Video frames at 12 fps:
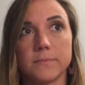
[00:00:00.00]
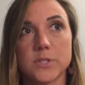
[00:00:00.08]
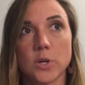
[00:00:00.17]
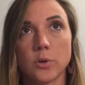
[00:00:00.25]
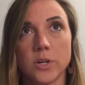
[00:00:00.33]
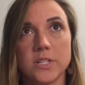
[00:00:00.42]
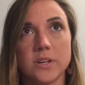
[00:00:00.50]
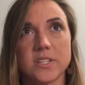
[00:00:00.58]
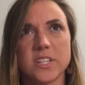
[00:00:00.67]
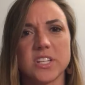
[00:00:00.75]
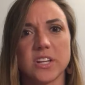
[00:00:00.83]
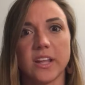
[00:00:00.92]
so good to
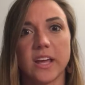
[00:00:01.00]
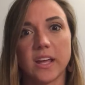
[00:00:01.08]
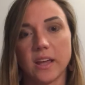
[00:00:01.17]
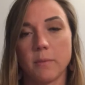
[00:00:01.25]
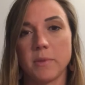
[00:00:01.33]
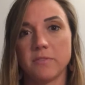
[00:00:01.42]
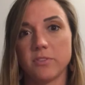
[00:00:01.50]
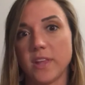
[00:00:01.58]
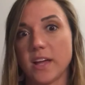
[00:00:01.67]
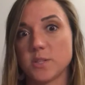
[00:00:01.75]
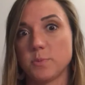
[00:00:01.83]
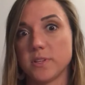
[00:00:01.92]
us, and to like, for
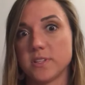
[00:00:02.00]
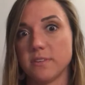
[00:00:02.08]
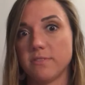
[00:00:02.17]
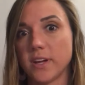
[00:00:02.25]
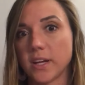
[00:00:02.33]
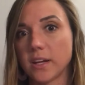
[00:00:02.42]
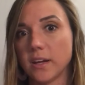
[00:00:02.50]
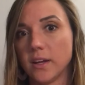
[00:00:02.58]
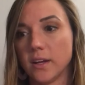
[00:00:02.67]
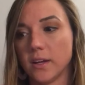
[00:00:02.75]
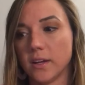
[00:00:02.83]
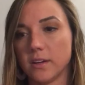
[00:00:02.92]
that specific
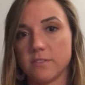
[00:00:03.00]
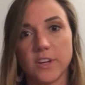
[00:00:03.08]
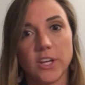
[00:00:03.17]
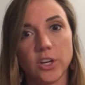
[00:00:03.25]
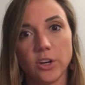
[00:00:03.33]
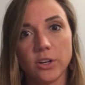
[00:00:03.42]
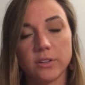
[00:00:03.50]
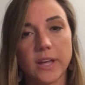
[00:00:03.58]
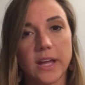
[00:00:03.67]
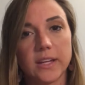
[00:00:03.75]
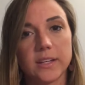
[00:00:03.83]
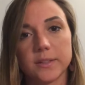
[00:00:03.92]
figure,
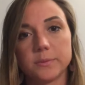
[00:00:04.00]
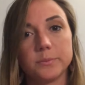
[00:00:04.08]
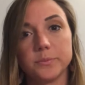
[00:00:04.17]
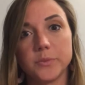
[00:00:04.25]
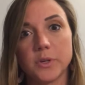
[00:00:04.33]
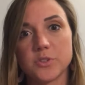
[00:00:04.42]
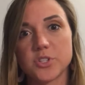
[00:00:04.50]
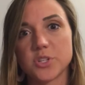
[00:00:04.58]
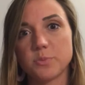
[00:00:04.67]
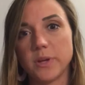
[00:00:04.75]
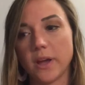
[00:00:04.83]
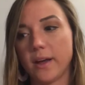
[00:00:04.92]
like it was
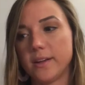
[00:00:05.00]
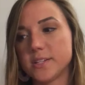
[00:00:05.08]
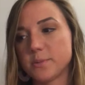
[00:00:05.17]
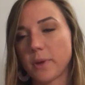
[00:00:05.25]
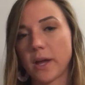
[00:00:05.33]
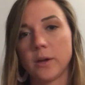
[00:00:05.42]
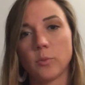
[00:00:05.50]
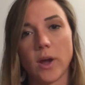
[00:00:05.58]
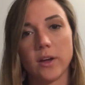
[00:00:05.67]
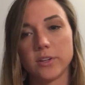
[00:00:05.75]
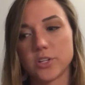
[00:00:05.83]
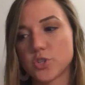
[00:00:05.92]
just beyond my
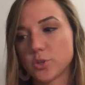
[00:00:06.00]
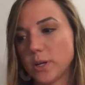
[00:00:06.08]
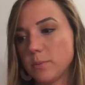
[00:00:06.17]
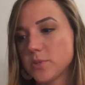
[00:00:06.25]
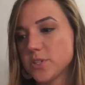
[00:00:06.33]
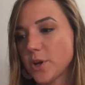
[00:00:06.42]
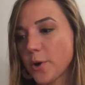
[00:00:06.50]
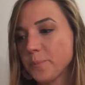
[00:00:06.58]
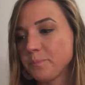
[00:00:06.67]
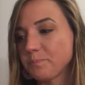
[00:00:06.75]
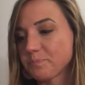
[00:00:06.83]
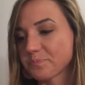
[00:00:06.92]
wildest dreams. So
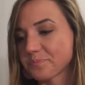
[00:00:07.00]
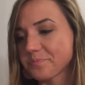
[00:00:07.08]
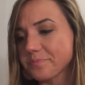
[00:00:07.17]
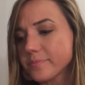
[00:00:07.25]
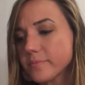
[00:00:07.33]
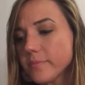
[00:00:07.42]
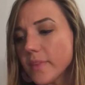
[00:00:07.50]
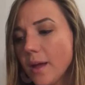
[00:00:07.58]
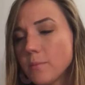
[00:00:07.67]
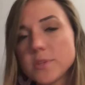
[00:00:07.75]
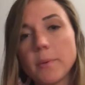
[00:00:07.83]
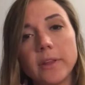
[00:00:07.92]

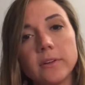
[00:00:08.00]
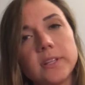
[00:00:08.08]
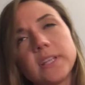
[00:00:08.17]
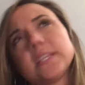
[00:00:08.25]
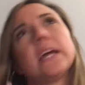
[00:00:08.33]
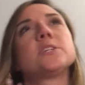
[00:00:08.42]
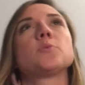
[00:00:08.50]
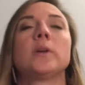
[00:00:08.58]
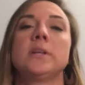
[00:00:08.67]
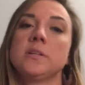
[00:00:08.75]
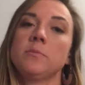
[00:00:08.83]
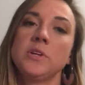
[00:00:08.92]
some other things I just
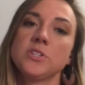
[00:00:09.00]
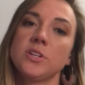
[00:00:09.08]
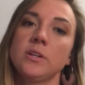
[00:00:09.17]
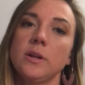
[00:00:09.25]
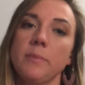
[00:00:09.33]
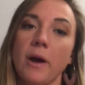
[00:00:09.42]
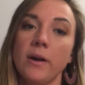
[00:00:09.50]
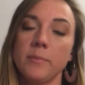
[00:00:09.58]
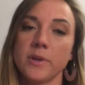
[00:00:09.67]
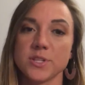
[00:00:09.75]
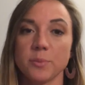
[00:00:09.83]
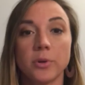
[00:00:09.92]
wanted to mention about
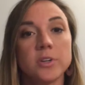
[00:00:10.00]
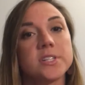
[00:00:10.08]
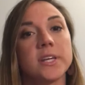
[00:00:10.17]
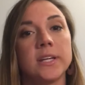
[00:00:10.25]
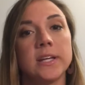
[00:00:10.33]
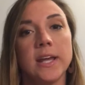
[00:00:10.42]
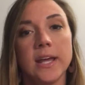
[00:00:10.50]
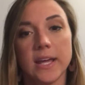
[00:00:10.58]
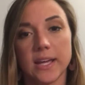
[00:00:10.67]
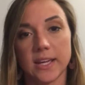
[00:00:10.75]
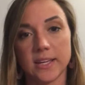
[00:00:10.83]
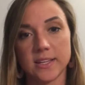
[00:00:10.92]
him as a person
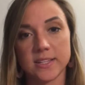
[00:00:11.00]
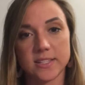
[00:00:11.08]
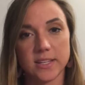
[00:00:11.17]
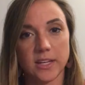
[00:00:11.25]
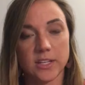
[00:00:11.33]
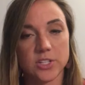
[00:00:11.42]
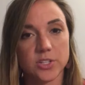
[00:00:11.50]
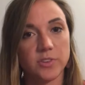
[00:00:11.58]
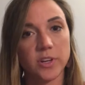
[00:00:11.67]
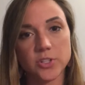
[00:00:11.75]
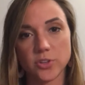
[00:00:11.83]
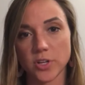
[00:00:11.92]
is he's
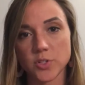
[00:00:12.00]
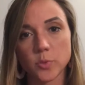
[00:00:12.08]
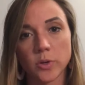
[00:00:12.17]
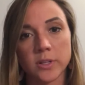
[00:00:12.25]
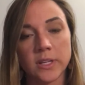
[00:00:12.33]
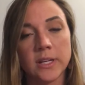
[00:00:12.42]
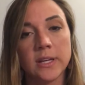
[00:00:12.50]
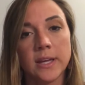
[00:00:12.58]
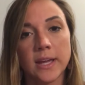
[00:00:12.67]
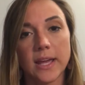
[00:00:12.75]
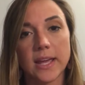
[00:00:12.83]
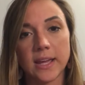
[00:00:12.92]
very trustworthy,
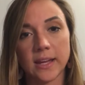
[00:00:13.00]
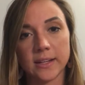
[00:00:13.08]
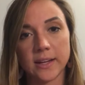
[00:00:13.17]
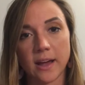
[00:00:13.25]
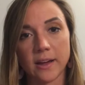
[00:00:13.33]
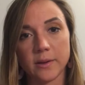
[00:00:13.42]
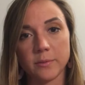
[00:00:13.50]
and